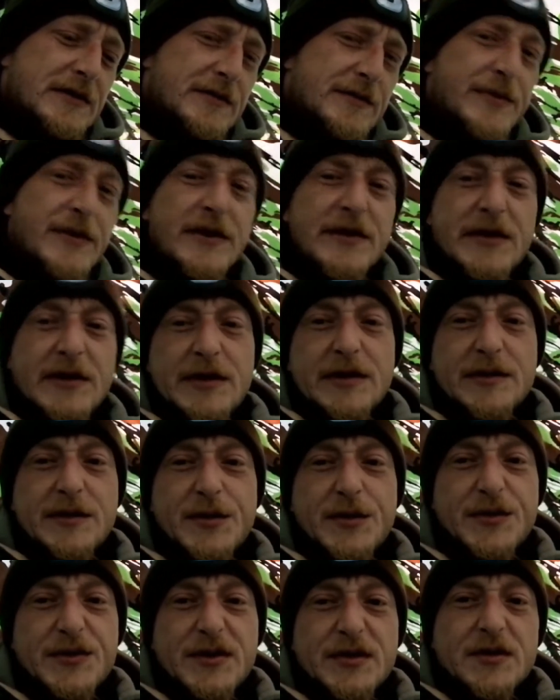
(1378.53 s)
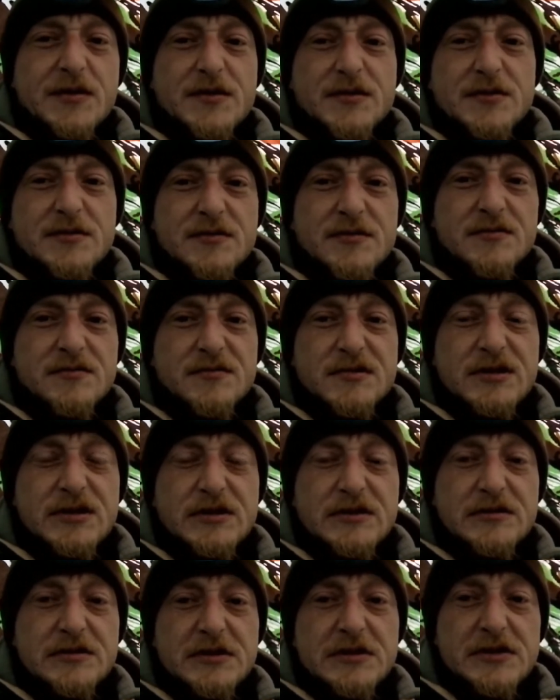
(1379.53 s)
But you don't use it. You
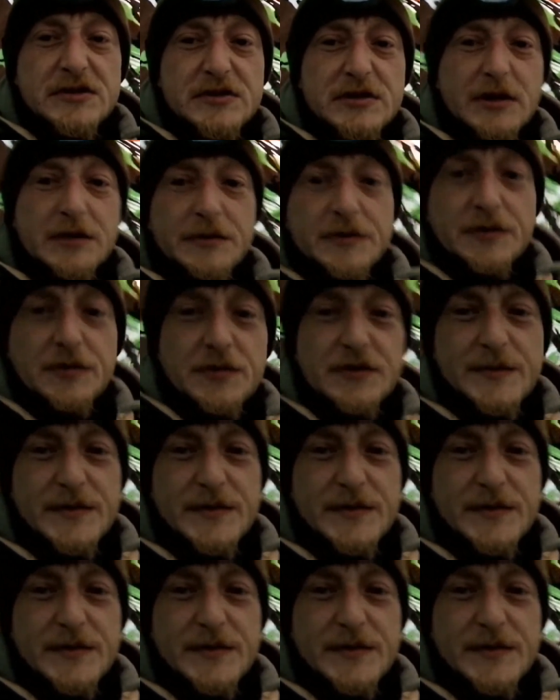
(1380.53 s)
just don't use this